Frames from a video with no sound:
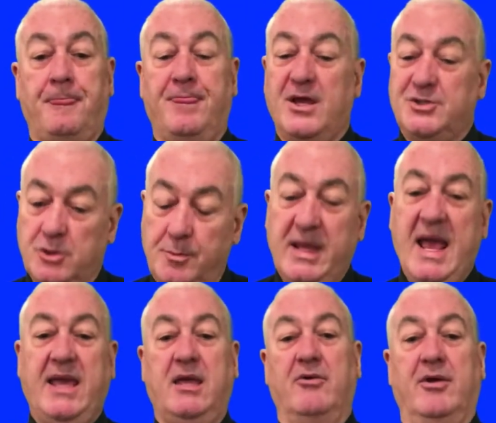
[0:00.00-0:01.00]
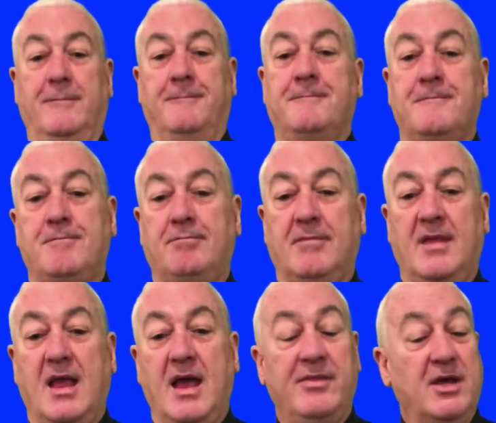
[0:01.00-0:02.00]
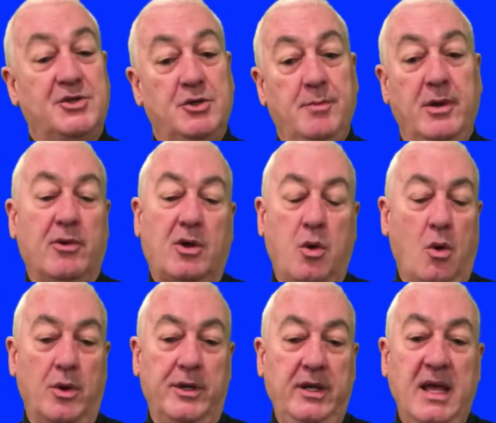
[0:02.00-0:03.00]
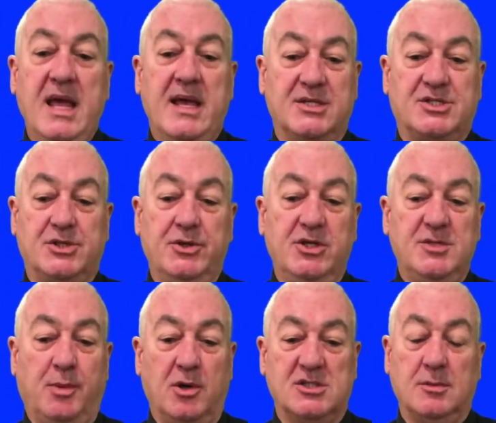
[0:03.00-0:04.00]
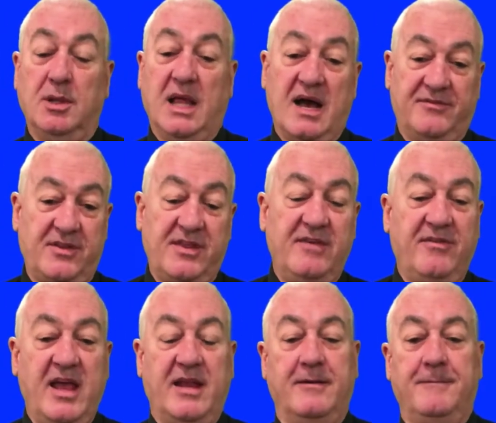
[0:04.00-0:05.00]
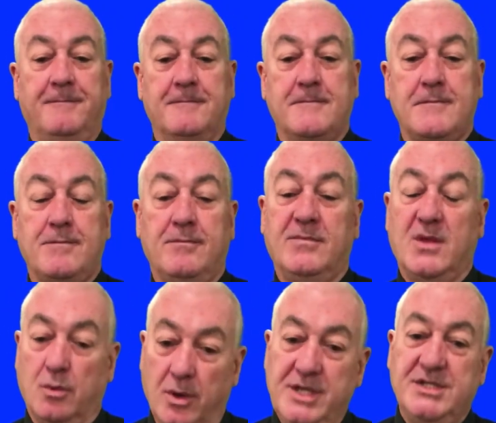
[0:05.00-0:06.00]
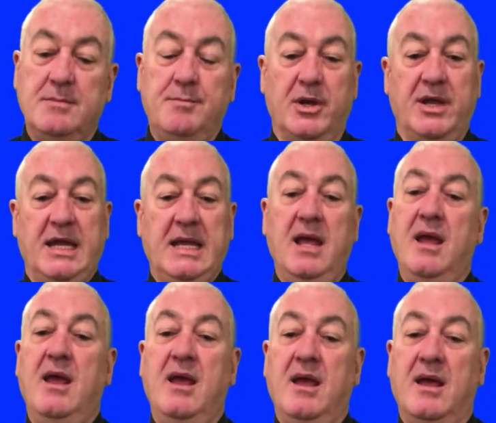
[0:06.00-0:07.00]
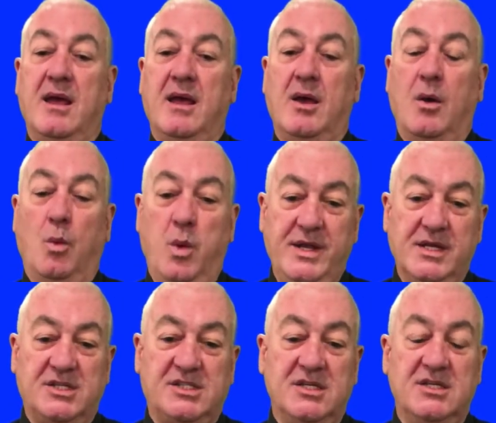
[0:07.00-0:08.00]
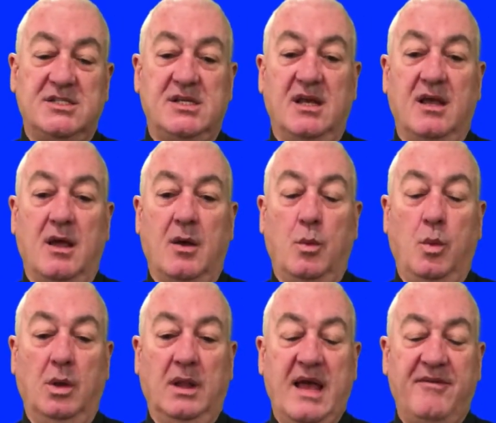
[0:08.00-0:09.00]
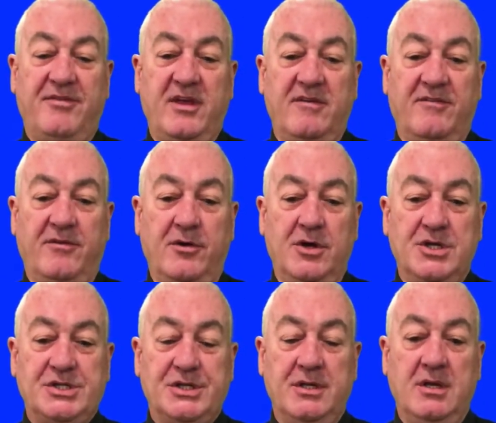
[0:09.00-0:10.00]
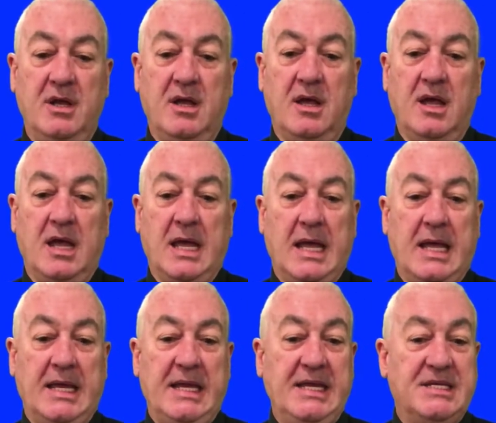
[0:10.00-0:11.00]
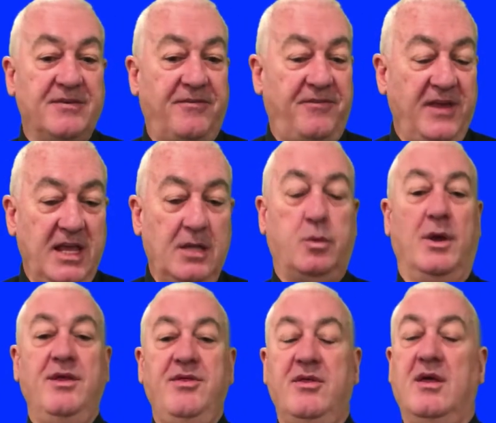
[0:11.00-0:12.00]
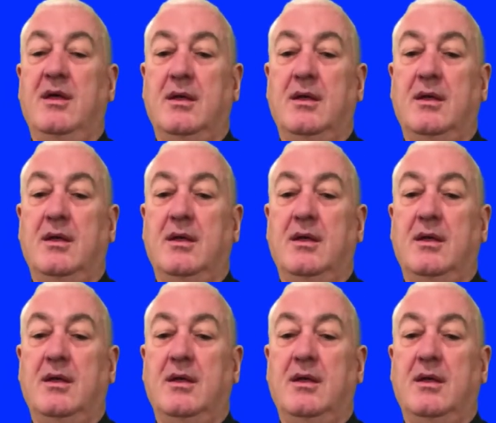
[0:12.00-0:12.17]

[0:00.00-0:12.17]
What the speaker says: They should be accurate. And they should be recorded as soon as possible after the event. The reason being, witnesses will have their version interfered with